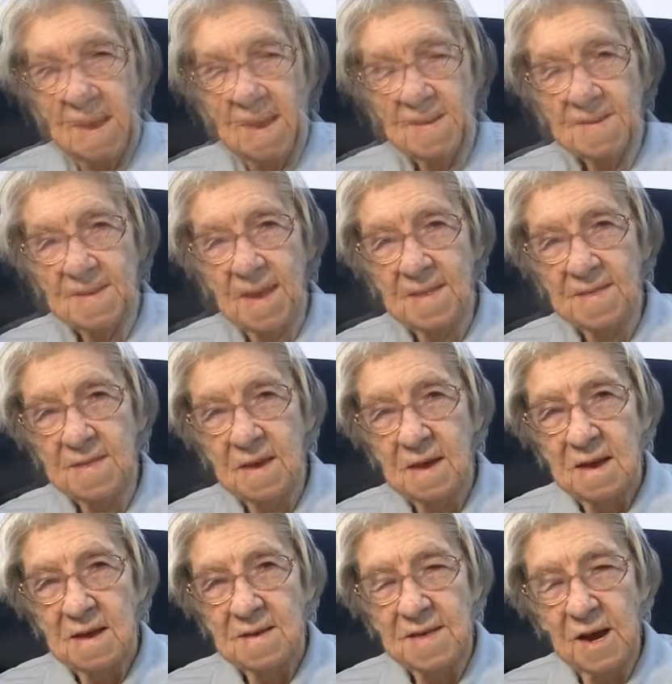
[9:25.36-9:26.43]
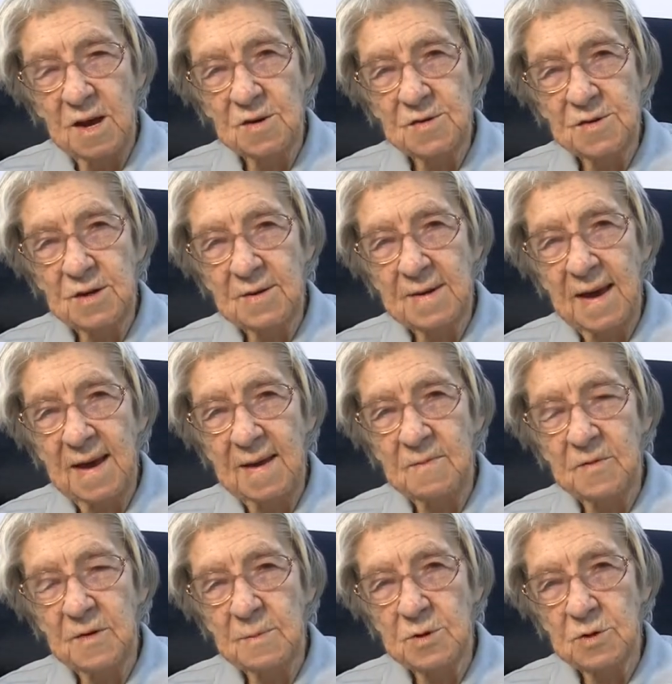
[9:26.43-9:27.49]
He said, those who
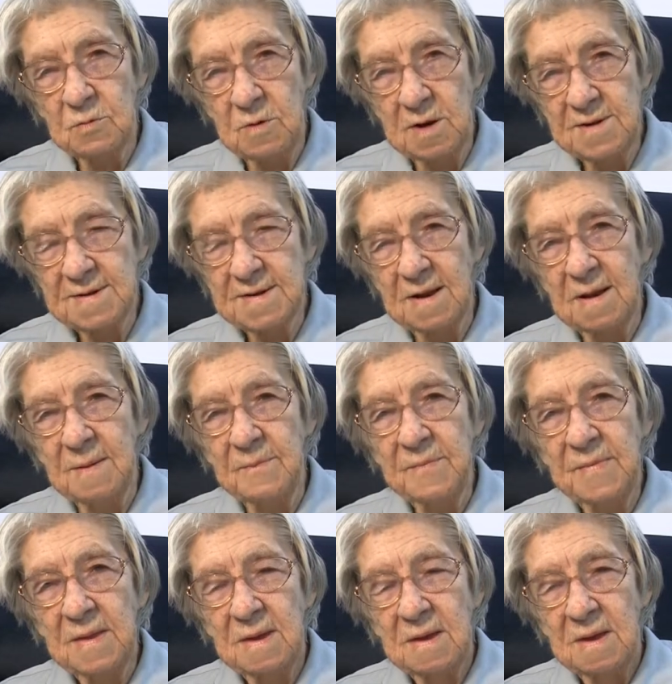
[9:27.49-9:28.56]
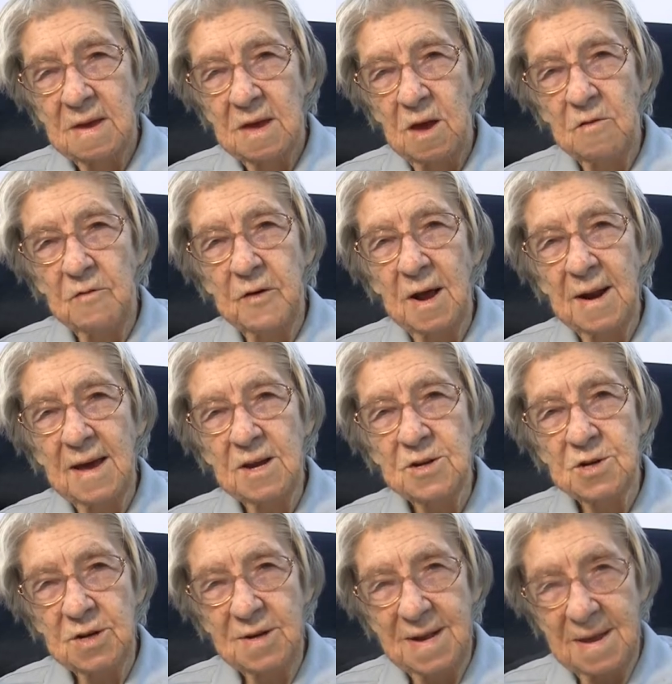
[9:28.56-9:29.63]
came from Jerusalem, who
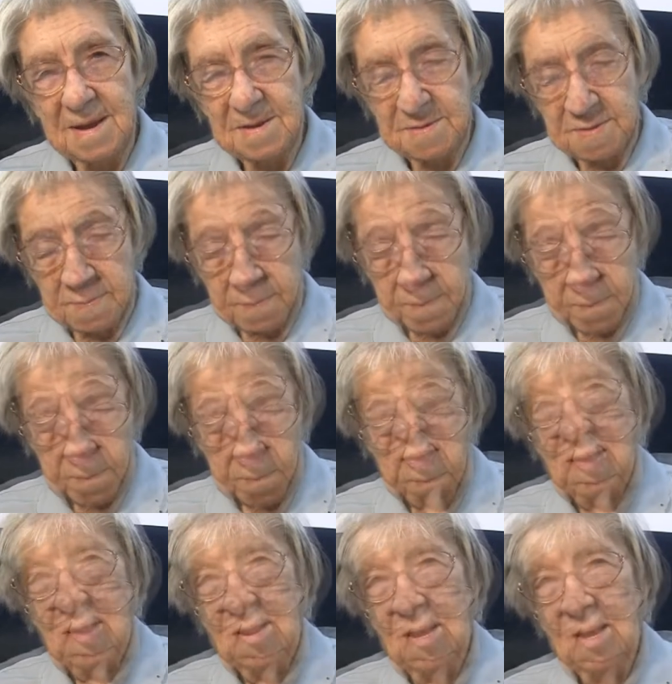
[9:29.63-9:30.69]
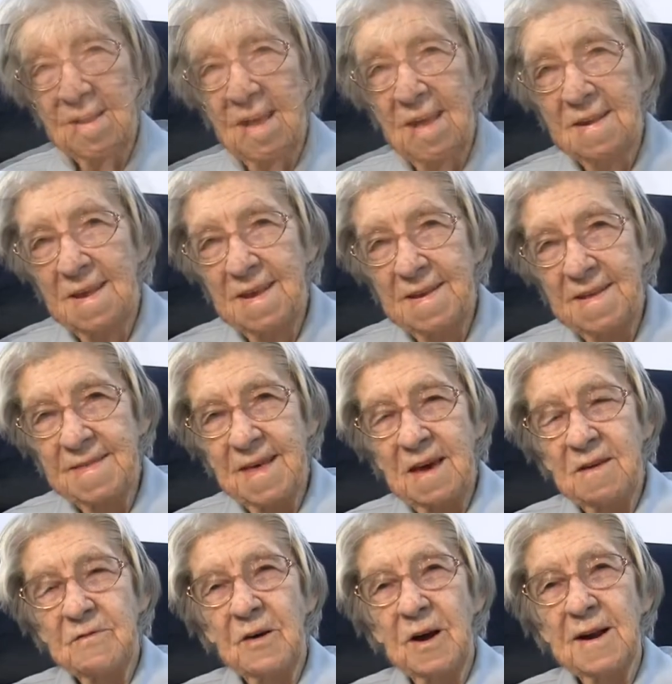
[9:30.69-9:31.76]
followed Judaism. Not only did
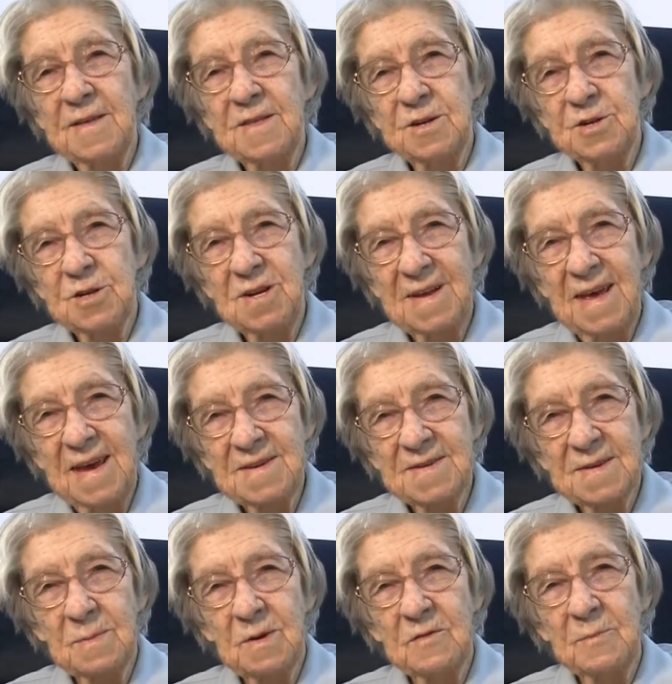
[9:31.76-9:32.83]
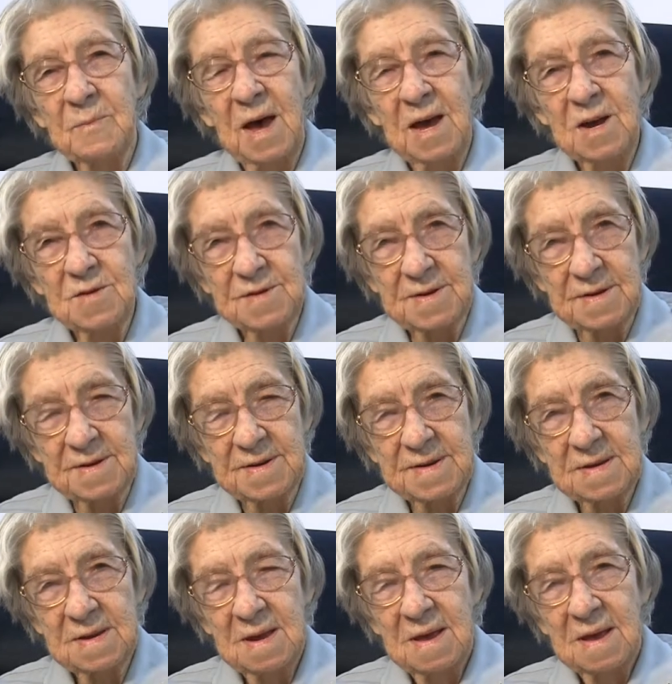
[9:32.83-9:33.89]
they follow the Judaism of
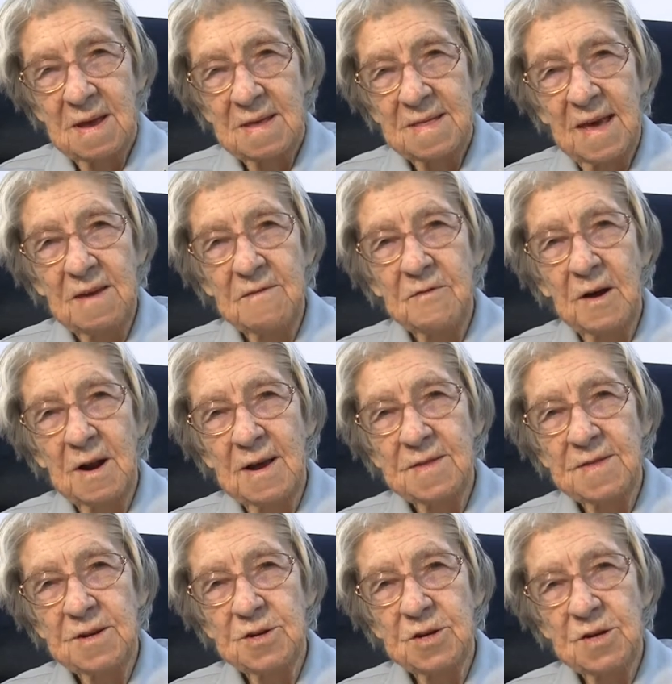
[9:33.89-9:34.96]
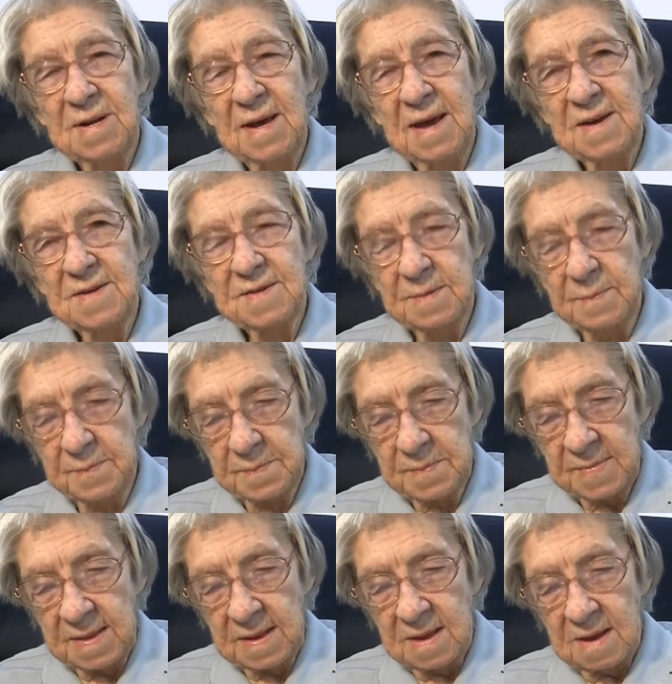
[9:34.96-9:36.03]
Moses, they followed the
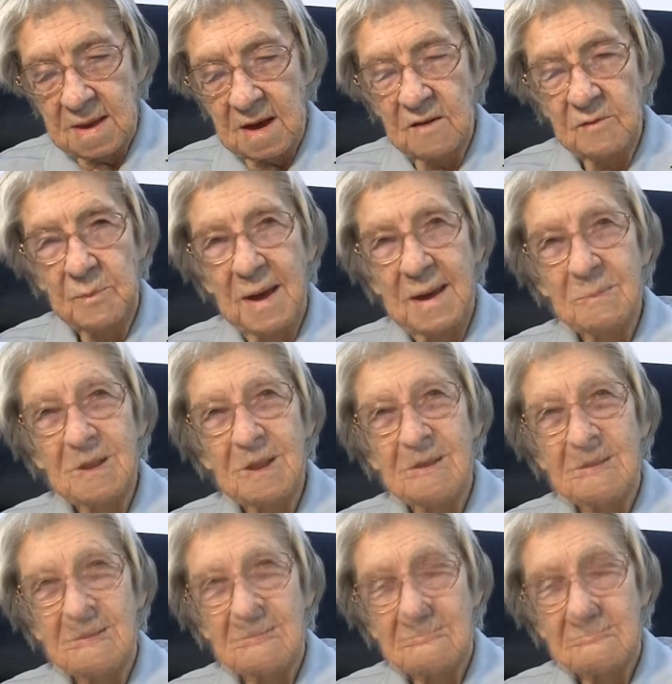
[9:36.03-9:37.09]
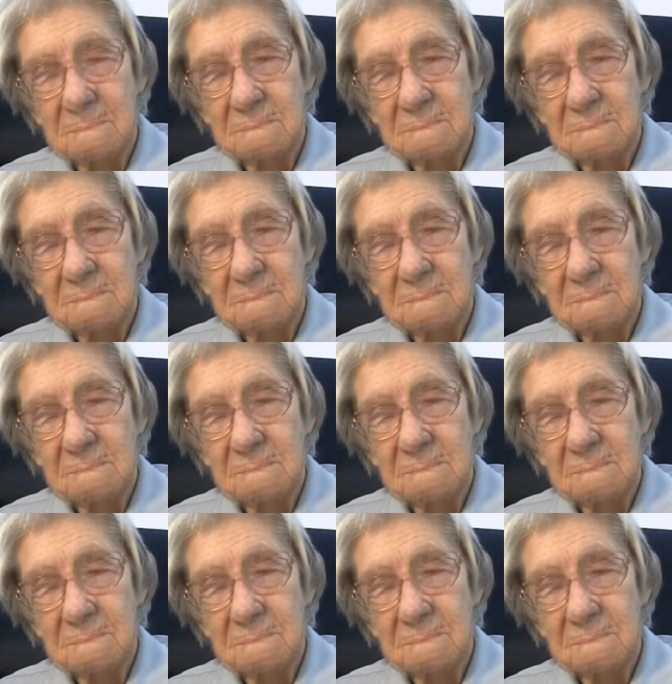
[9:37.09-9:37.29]
Judaism of Babylon,